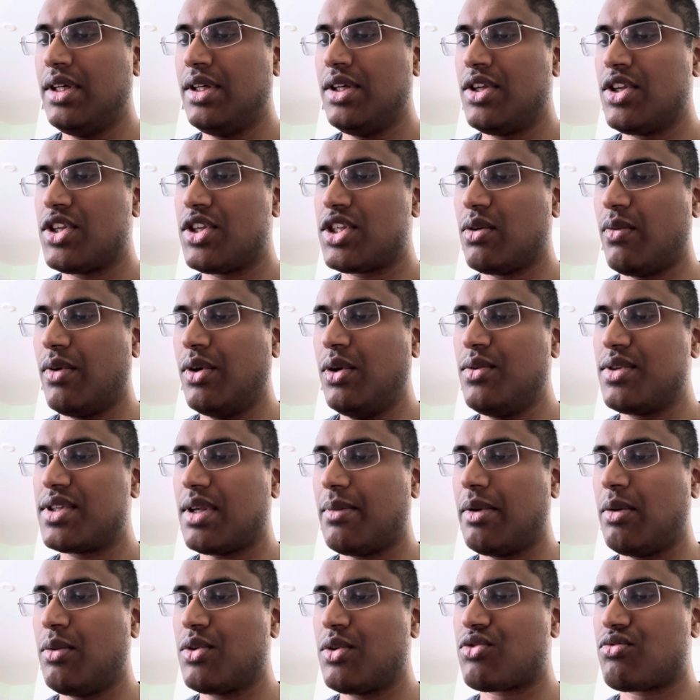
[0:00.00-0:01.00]
So I knew
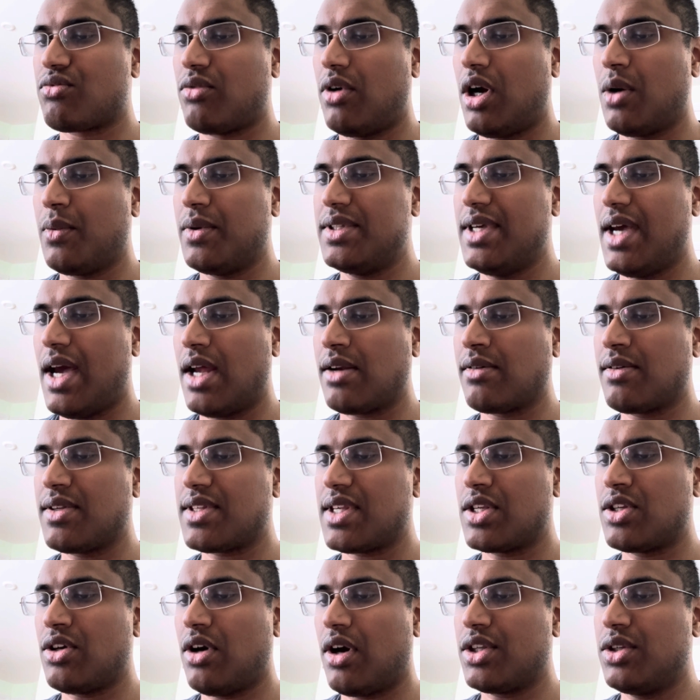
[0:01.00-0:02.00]
something was wrong with Dad because I
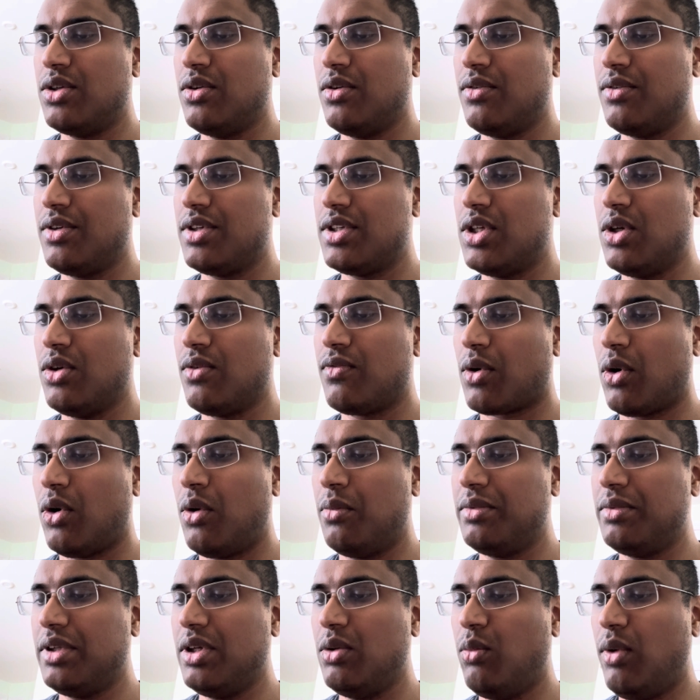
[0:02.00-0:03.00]
talked to you for only,